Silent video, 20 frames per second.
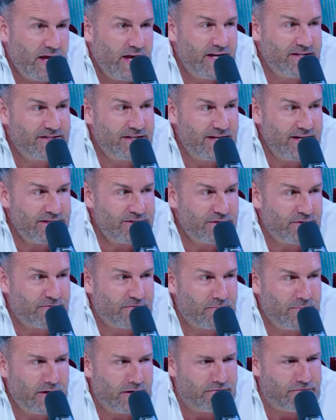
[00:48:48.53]
Is it easier
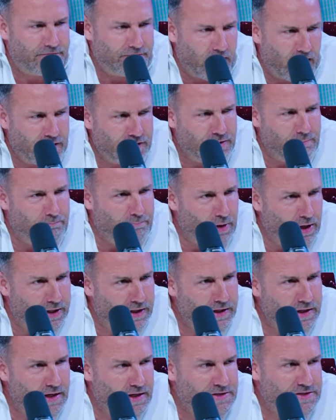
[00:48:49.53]
for me to find a
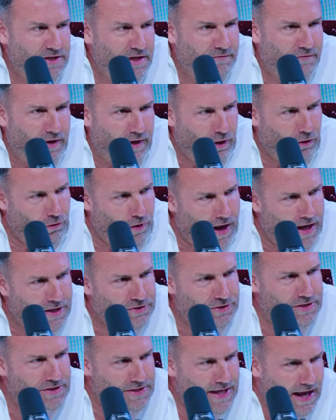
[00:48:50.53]
buddy and see if I can
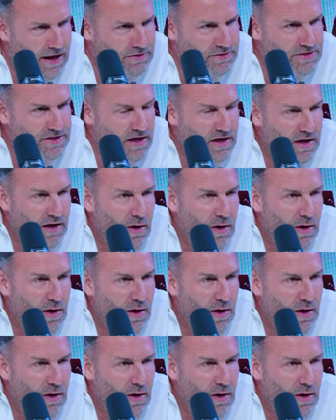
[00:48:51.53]
crash at his house,